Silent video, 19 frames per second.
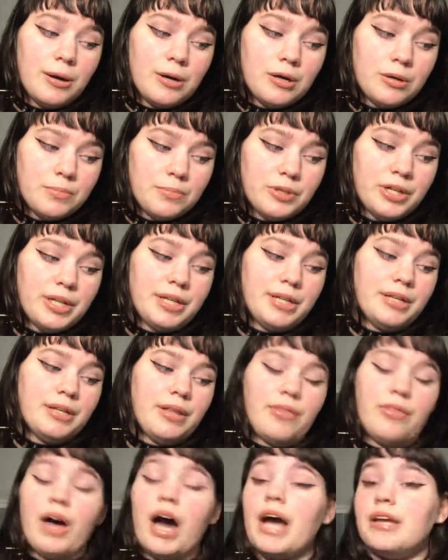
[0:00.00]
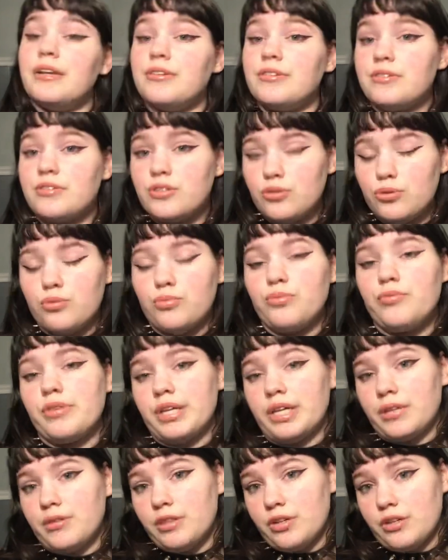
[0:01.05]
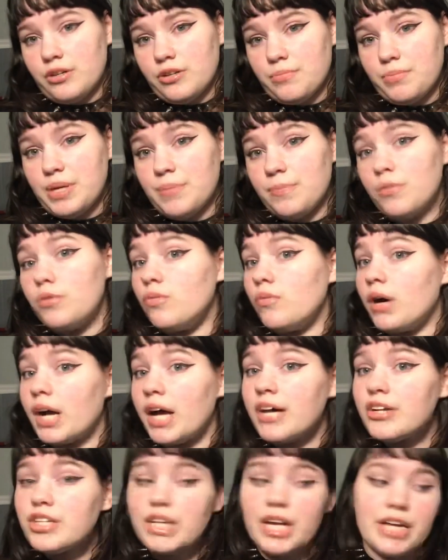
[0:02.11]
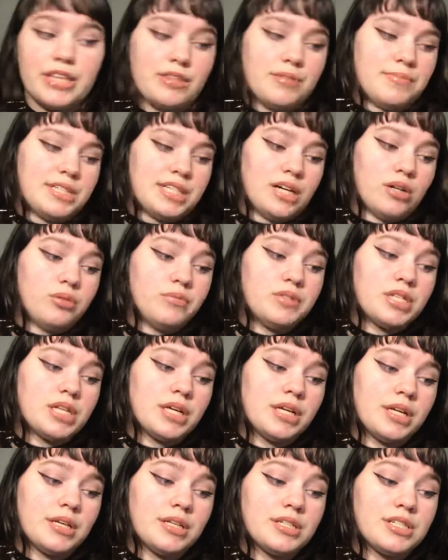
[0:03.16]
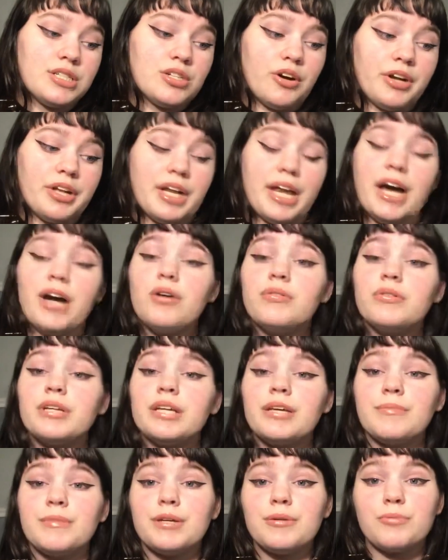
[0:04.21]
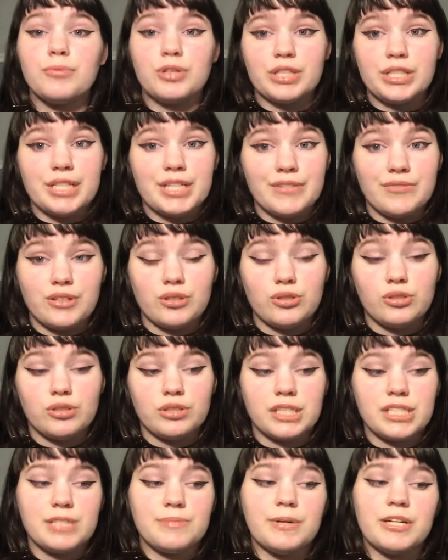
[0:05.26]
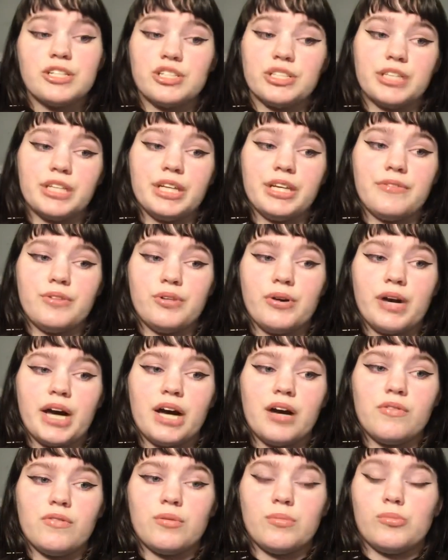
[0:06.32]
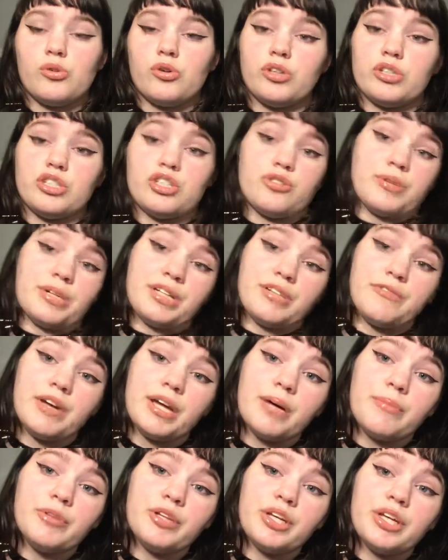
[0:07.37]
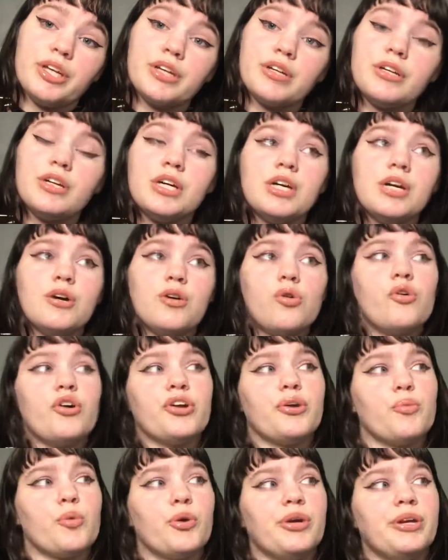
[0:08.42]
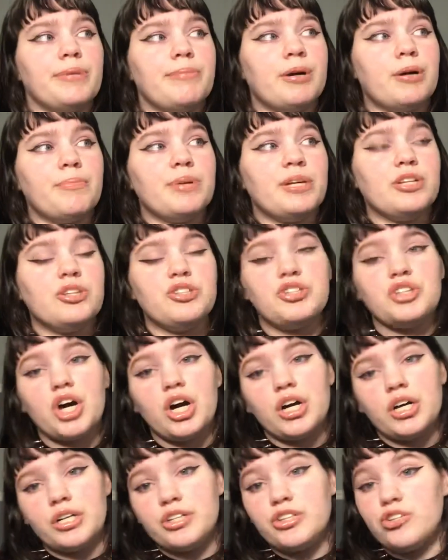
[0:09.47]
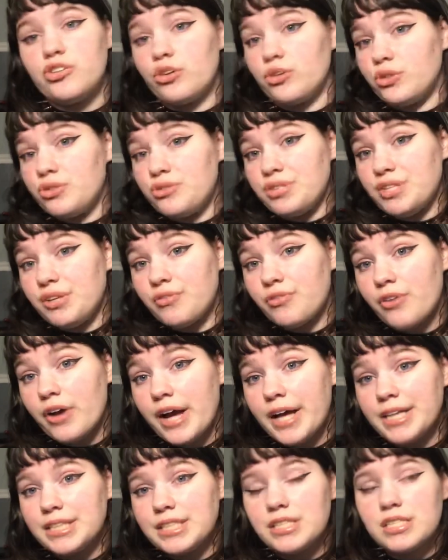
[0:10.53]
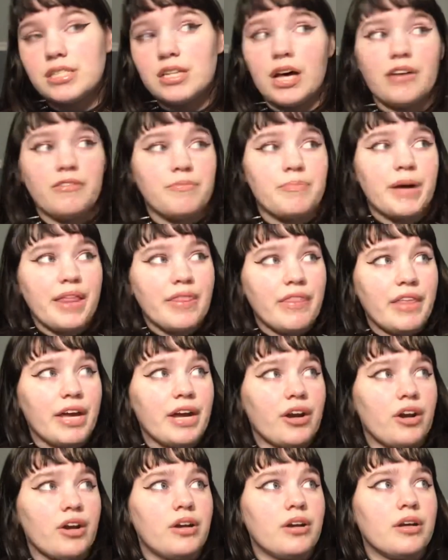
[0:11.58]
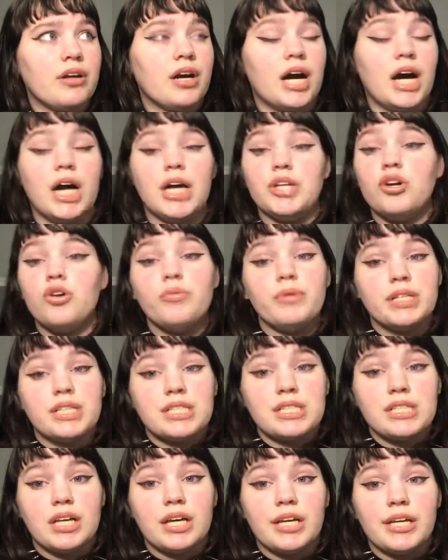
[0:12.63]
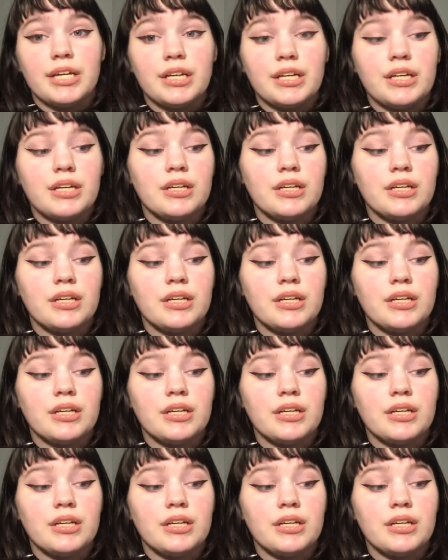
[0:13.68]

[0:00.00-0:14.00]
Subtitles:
But I do think there are people who want to educate themselves. Starting out can be really difficult, especially if you have a more strict family, or you're worried about being judged or losing friends. I've been there, I know what it's like,